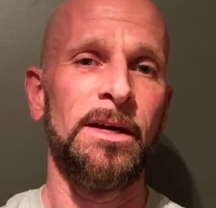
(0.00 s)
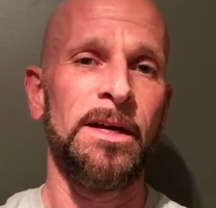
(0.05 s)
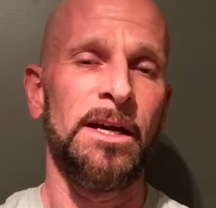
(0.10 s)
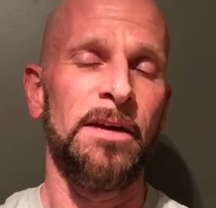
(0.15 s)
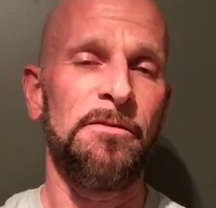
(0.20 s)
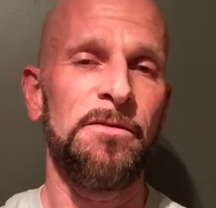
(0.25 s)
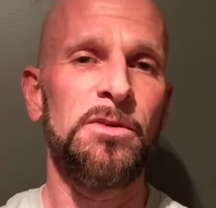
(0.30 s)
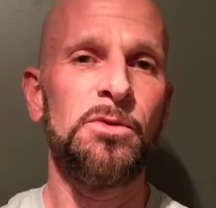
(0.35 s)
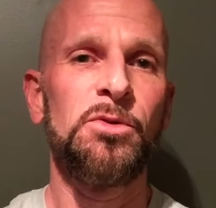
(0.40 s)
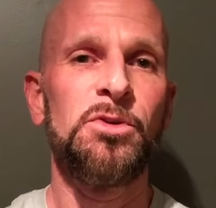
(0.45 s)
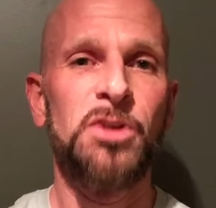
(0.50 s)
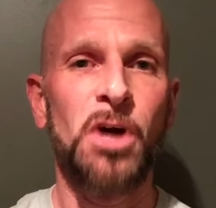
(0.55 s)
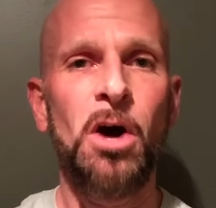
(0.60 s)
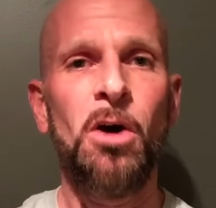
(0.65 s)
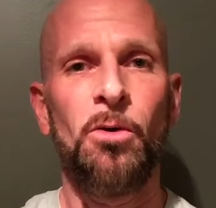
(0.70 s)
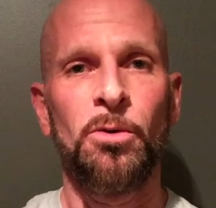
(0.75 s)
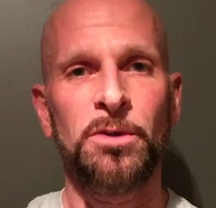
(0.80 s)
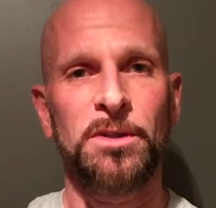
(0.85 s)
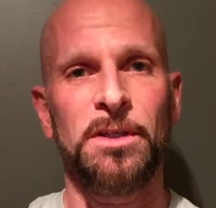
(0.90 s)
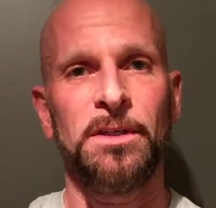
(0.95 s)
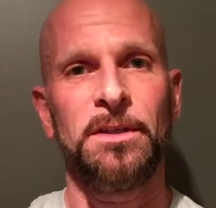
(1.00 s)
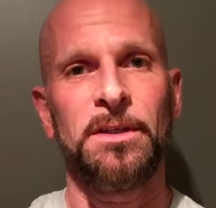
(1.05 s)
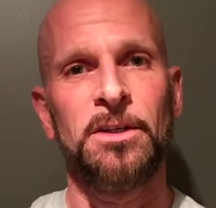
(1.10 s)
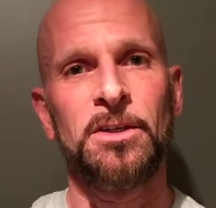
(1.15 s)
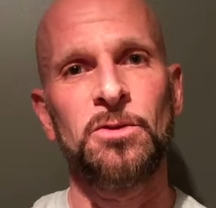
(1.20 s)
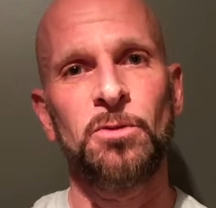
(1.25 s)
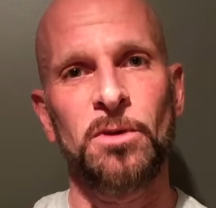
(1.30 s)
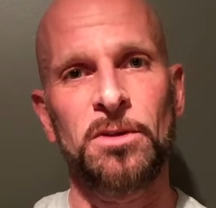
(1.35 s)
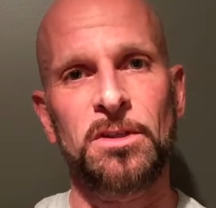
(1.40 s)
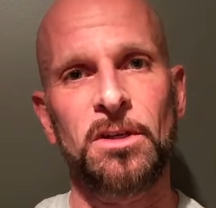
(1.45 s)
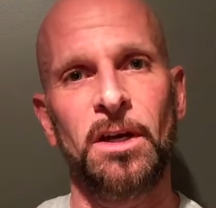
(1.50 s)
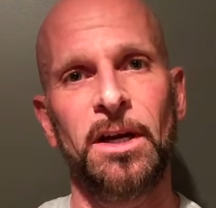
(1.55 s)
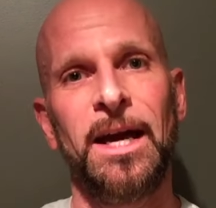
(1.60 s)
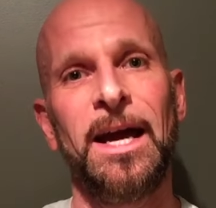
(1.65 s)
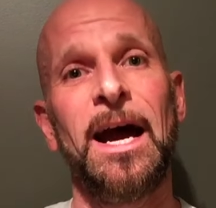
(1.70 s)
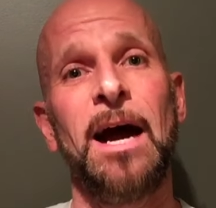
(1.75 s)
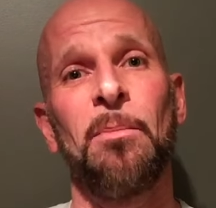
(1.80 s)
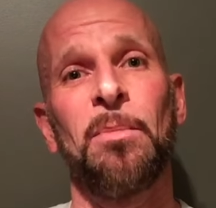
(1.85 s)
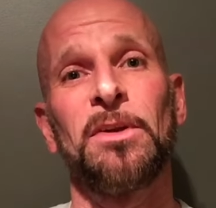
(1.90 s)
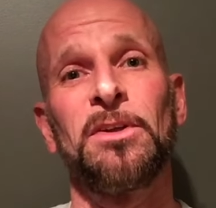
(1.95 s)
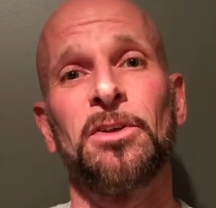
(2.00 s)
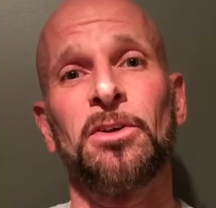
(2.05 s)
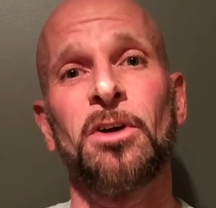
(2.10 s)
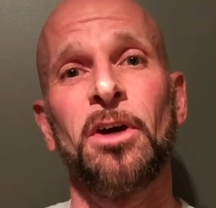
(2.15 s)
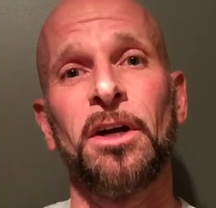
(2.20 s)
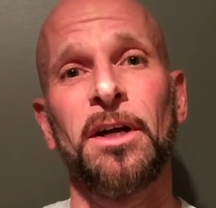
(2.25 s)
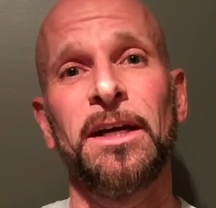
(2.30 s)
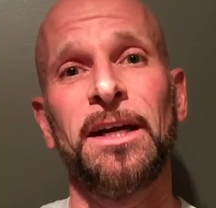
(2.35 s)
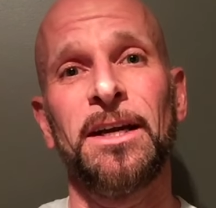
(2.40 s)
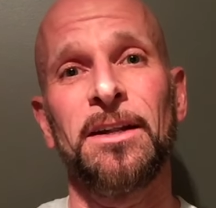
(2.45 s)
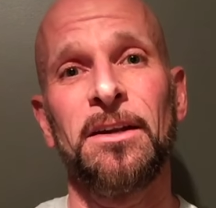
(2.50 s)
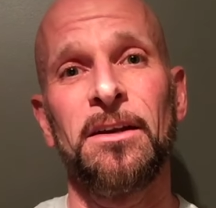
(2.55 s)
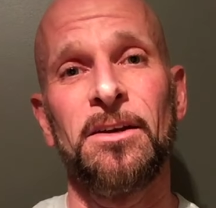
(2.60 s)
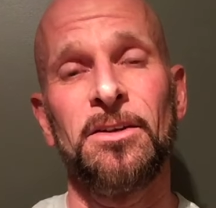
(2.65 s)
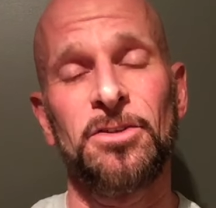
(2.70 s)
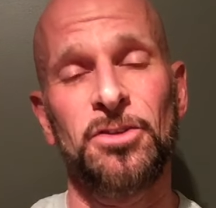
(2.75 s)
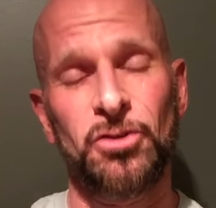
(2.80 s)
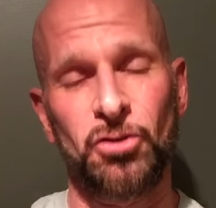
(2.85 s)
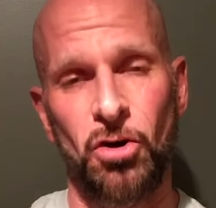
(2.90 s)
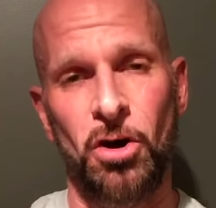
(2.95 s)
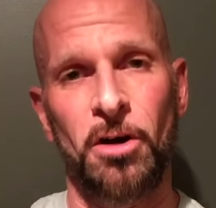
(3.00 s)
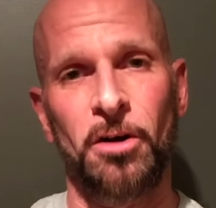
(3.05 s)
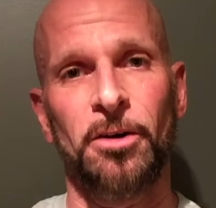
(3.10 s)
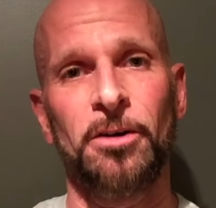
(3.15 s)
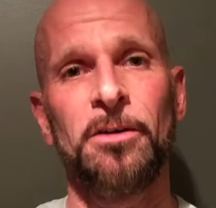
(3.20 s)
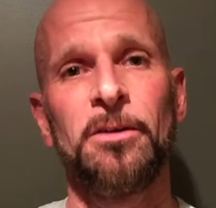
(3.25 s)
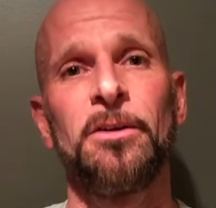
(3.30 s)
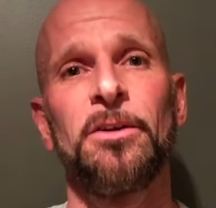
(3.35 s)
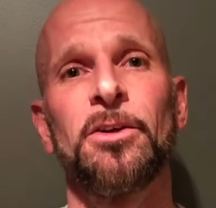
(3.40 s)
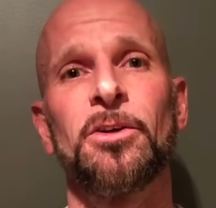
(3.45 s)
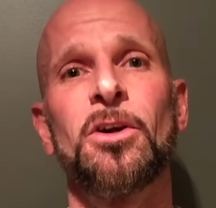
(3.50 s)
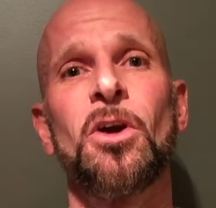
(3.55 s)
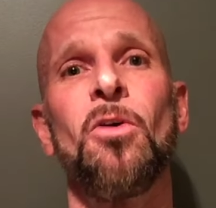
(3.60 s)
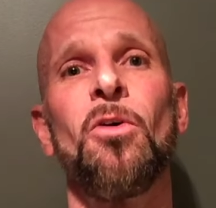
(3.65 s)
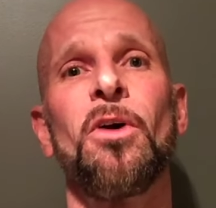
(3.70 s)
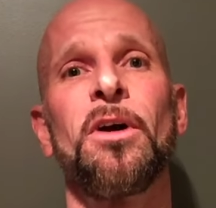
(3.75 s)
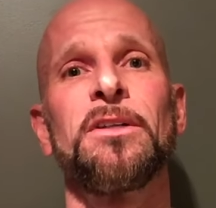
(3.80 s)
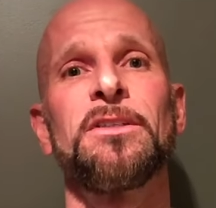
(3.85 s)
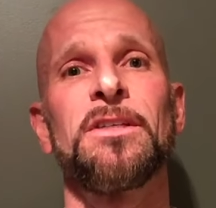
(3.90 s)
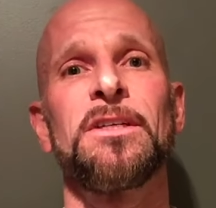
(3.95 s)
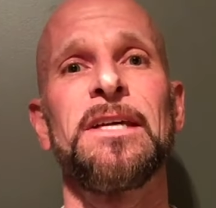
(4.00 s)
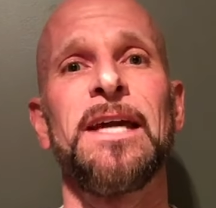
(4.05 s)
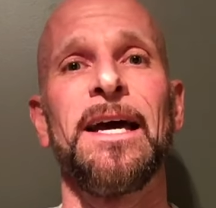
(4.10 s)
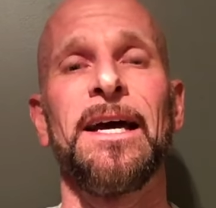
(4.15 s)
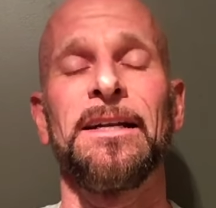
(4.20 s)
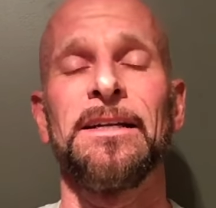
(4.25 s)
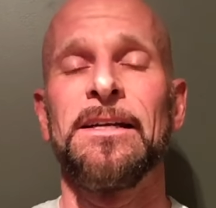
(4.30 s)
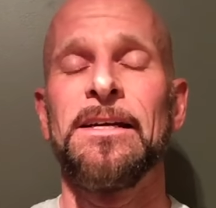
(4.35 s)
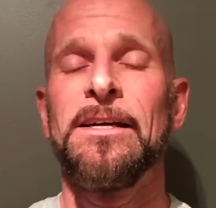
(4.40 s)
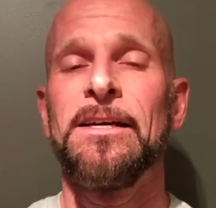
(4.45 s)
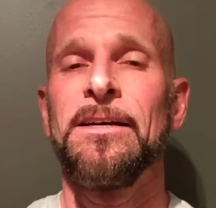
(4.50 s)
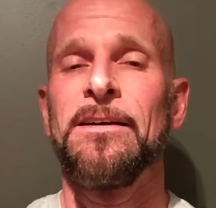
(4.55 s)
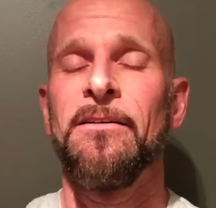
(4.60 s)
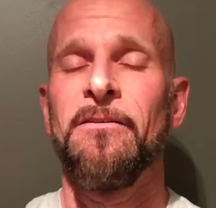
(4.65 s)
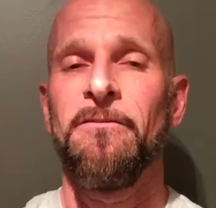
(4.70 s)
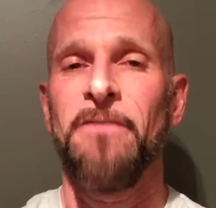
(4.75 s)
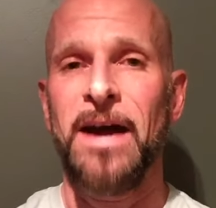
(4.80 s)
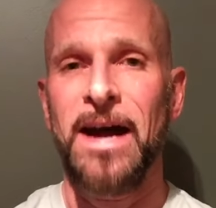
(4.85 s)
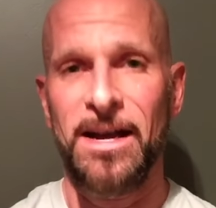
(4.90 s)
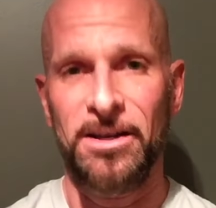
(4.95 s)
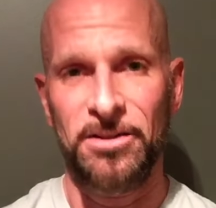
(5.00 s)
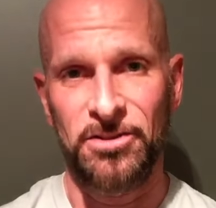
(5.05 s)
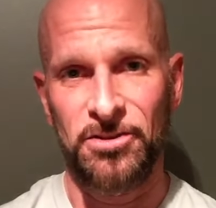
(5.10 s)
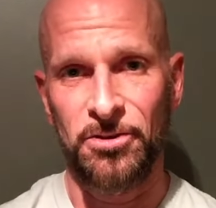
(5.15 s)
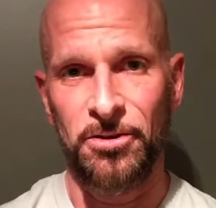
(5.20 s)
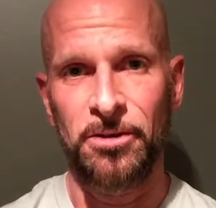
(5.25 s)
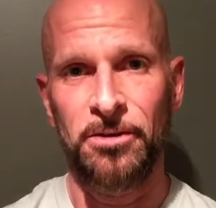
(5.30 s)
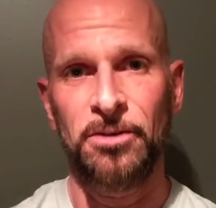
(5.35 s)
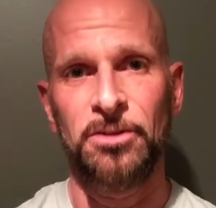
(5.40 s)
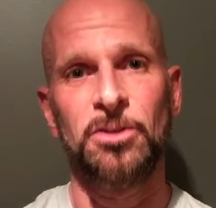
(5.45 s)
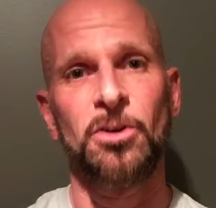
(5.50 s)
If you don't, here's what's going to happen. You're going to get stronger. You're going to get faster.